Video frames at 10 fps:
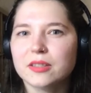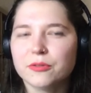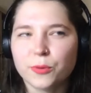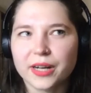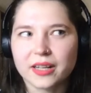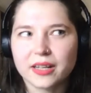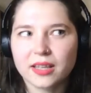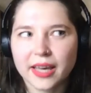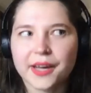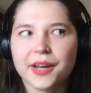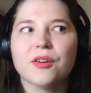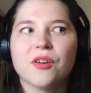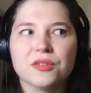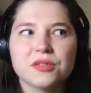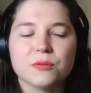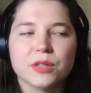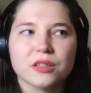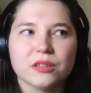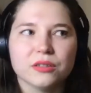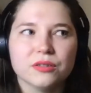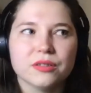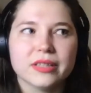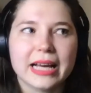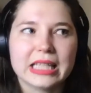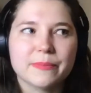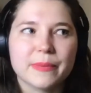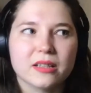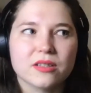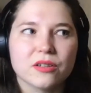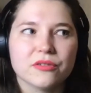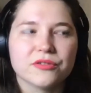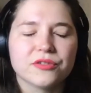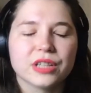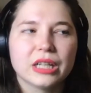of where care also includes aspects of